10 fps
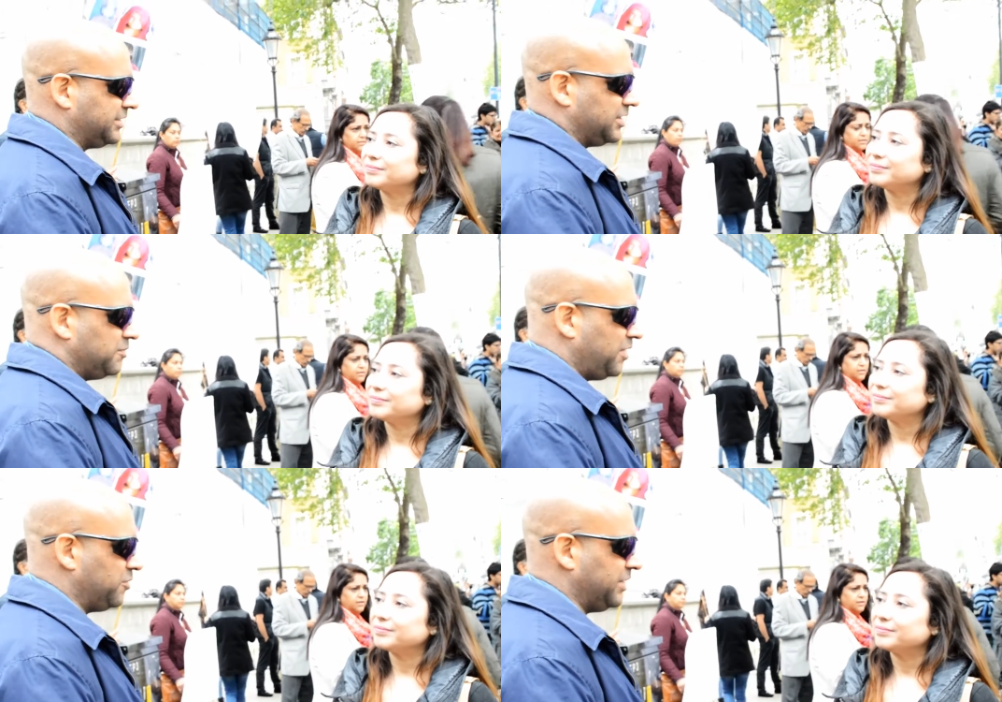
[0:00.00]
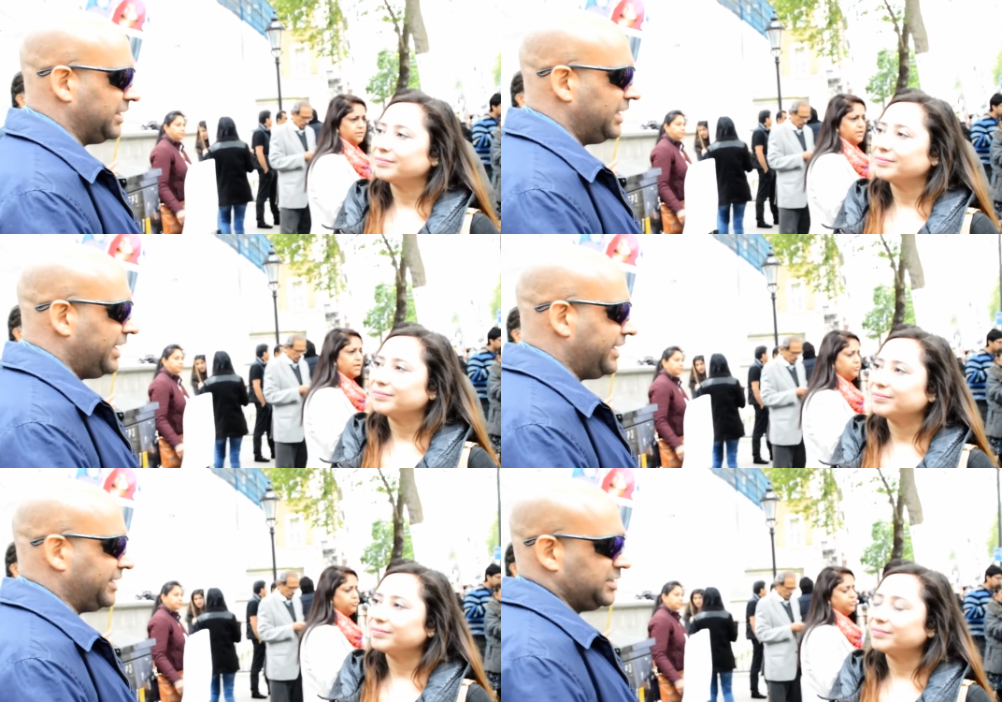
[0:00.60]
Speaker 1: at the moment,
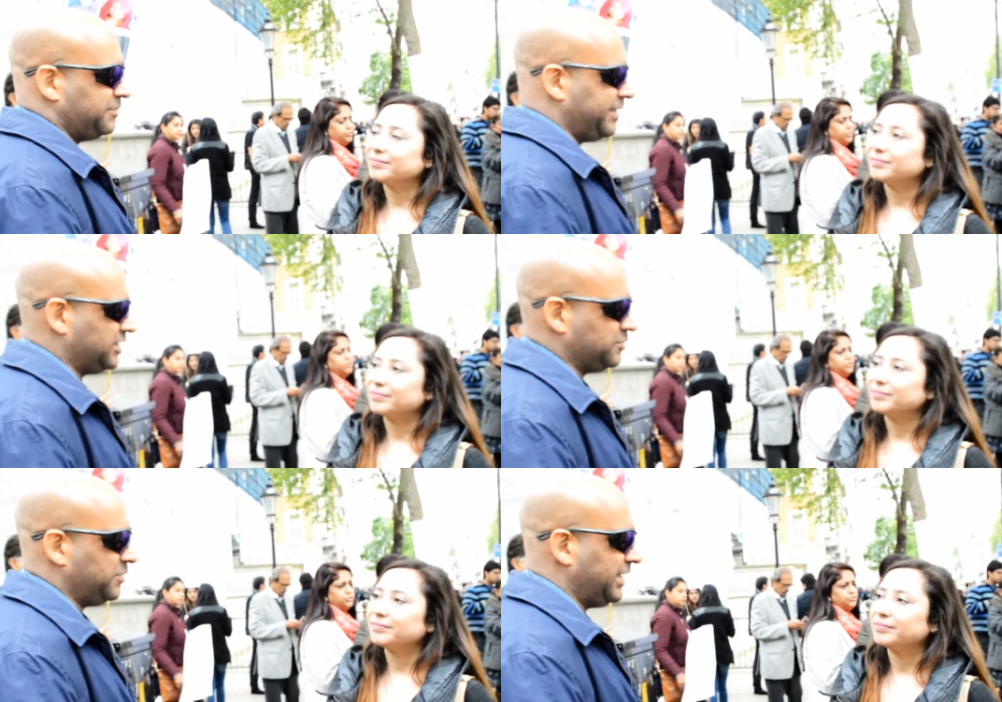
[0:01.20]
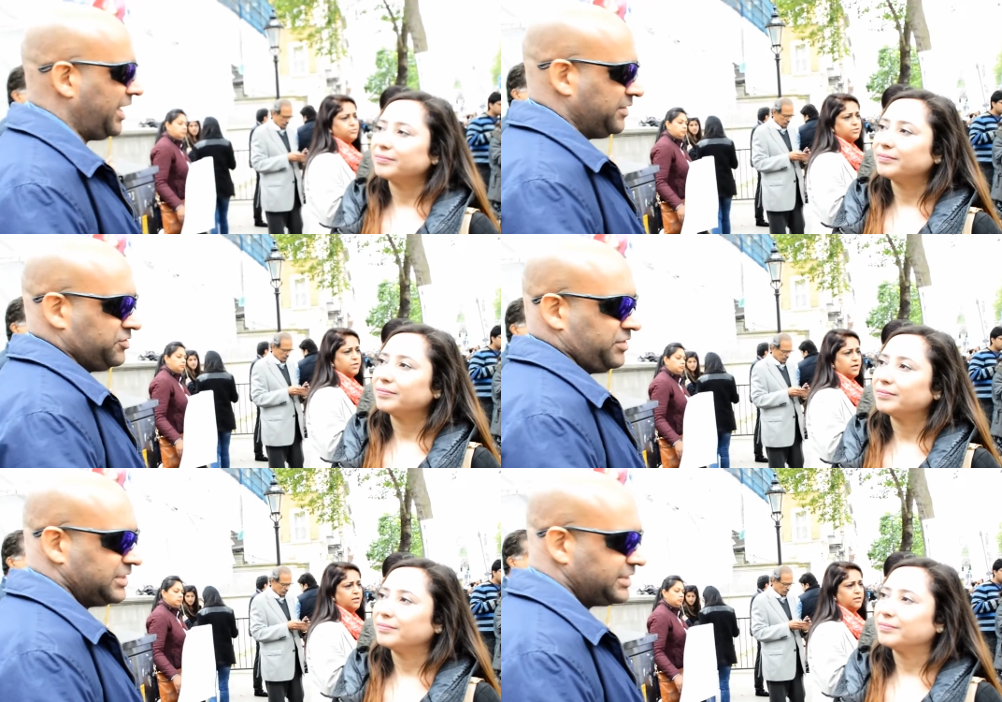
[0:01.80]
it doesn't appear to be having
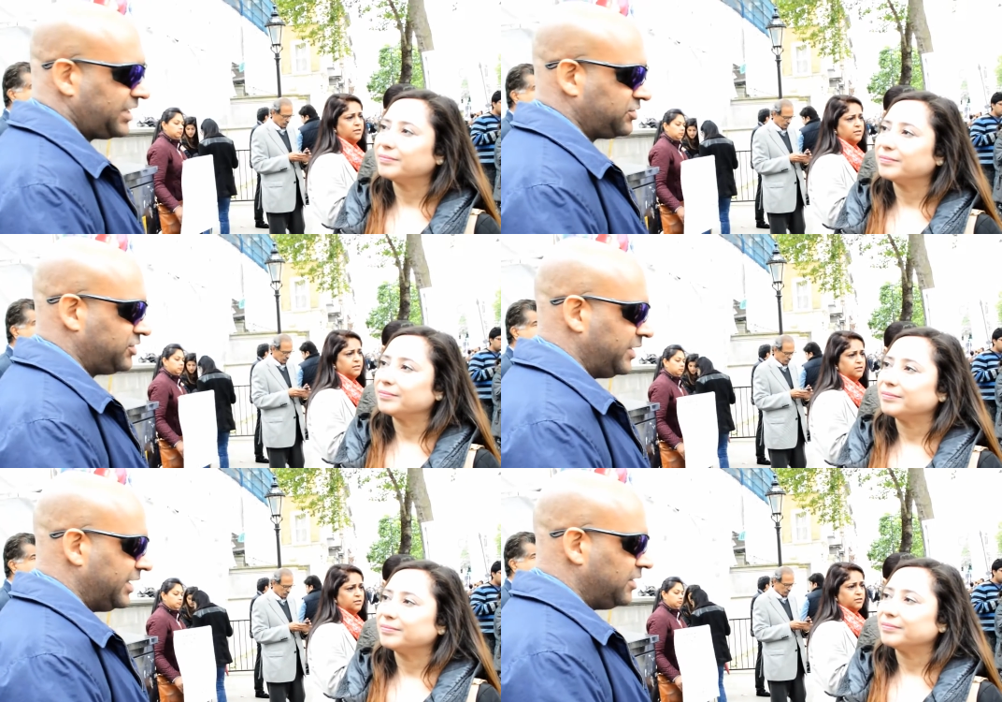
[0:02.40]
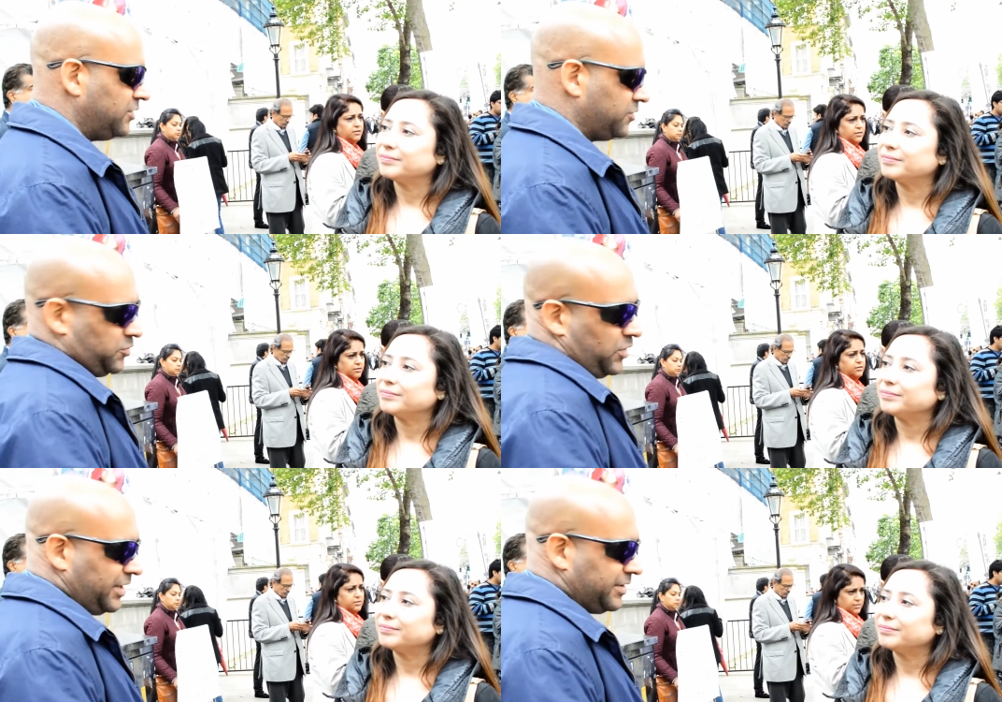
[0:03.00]
strings attached to it, from
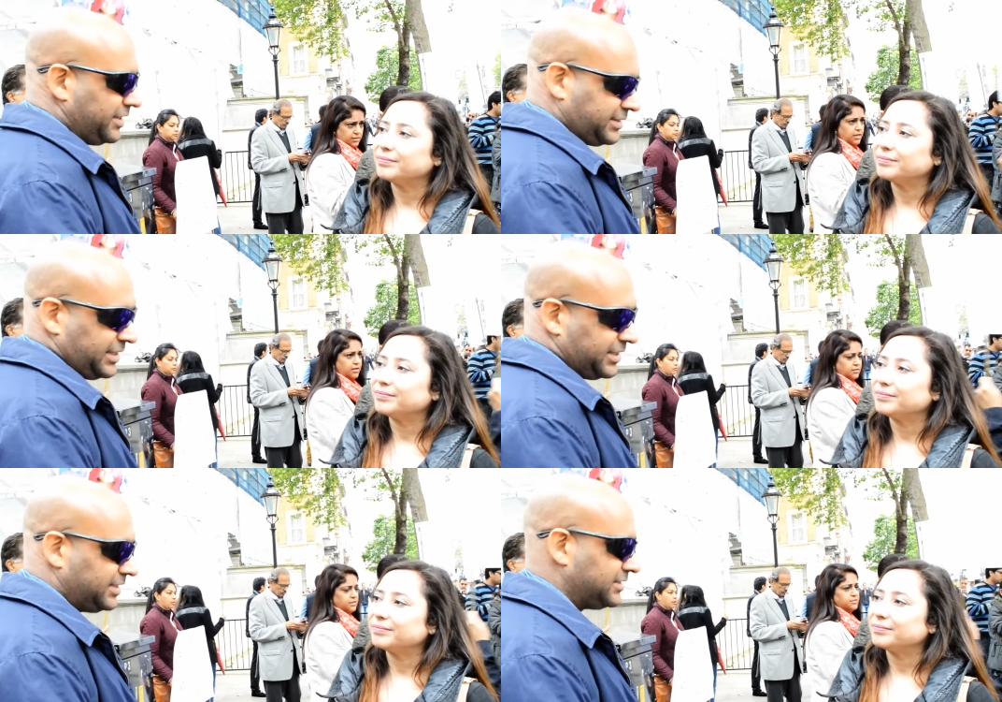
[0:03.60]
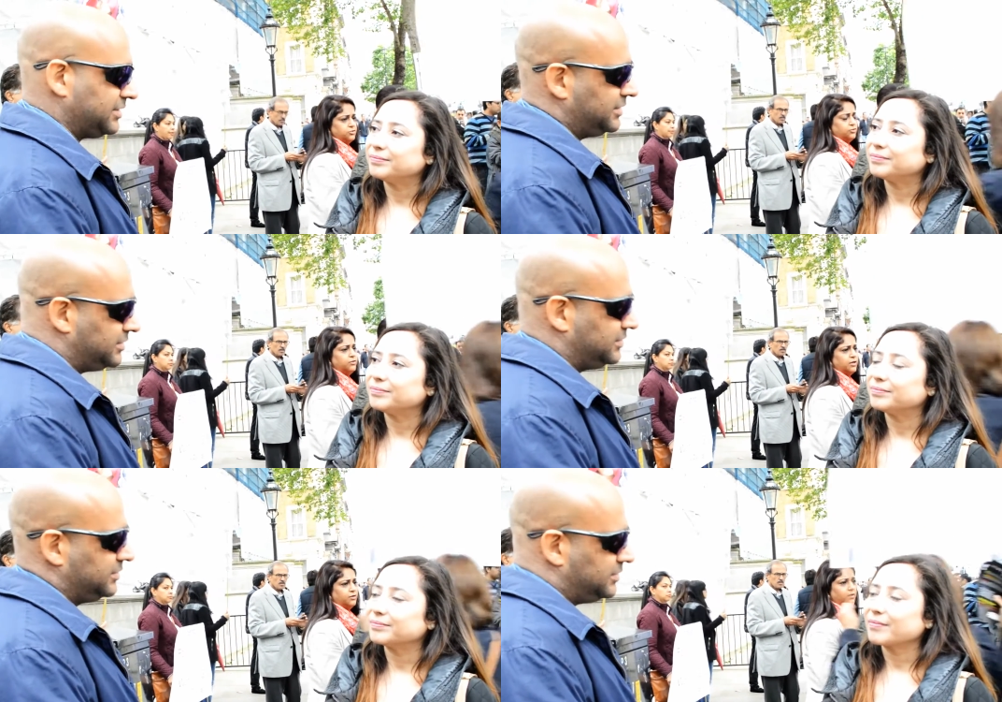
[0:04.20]
what my understanding is.
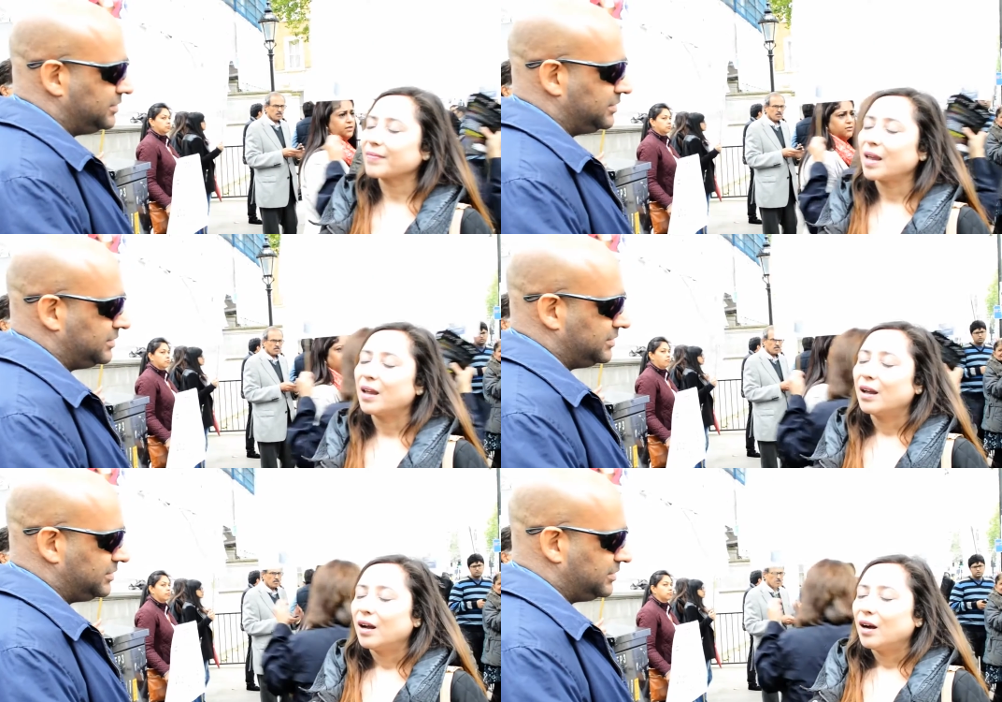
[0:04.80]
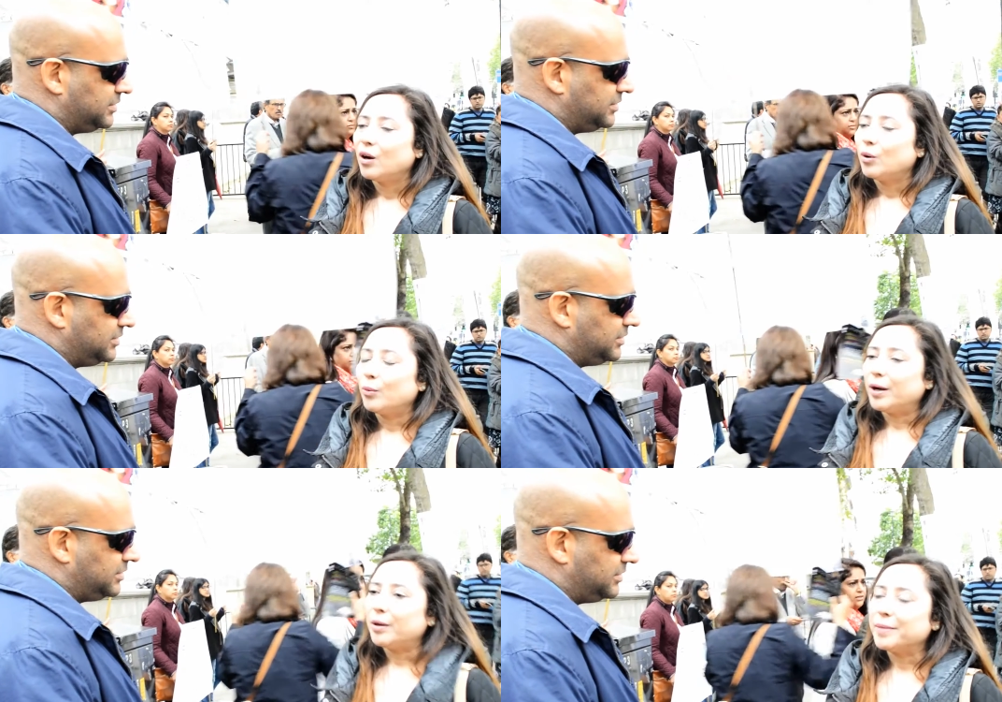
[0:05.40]

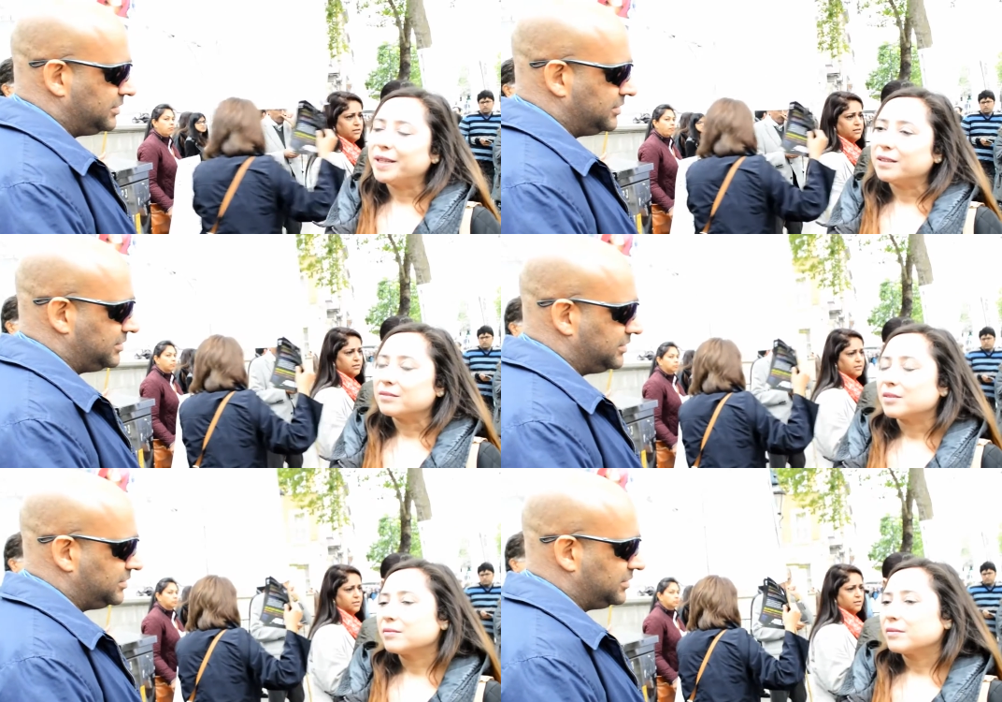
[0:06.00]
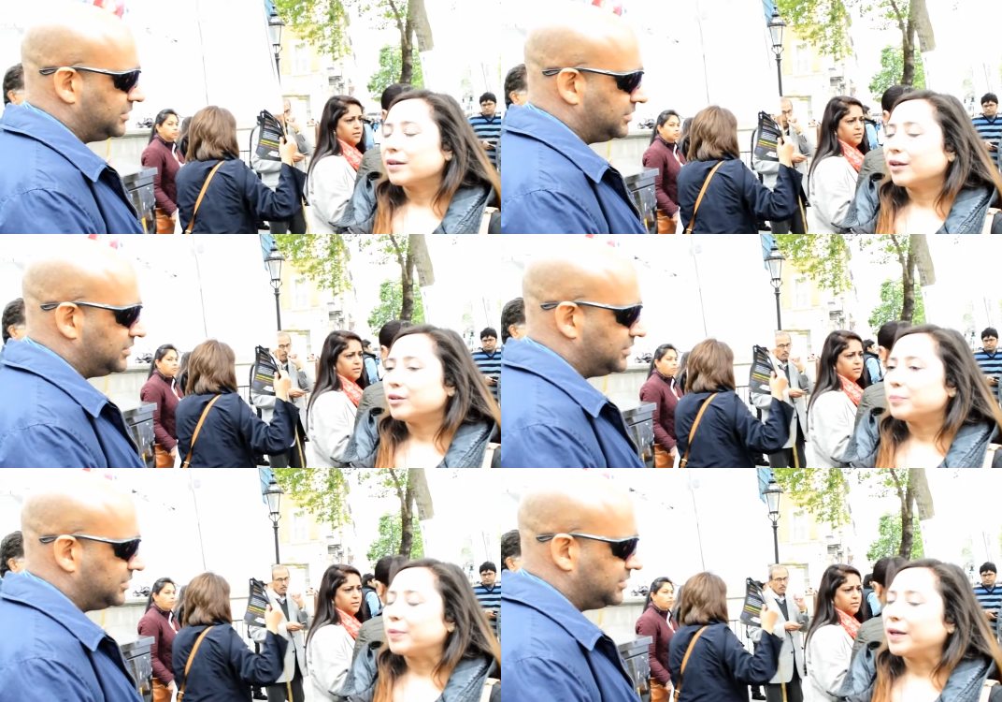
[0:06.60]
Speaker 2: Well, I mean, it
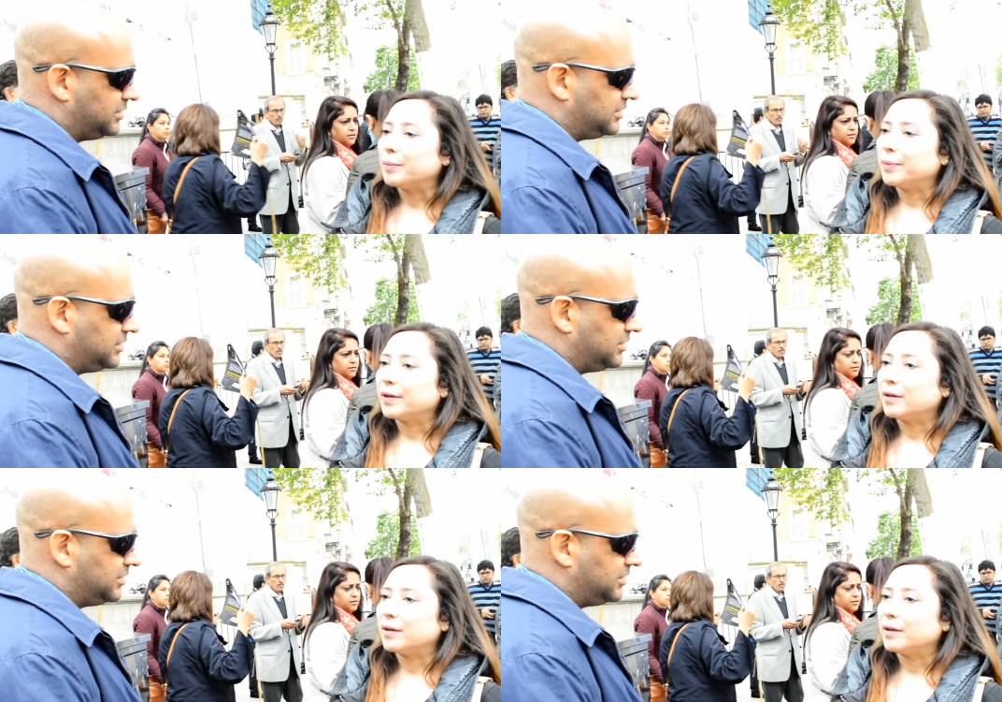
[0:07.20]
could be, but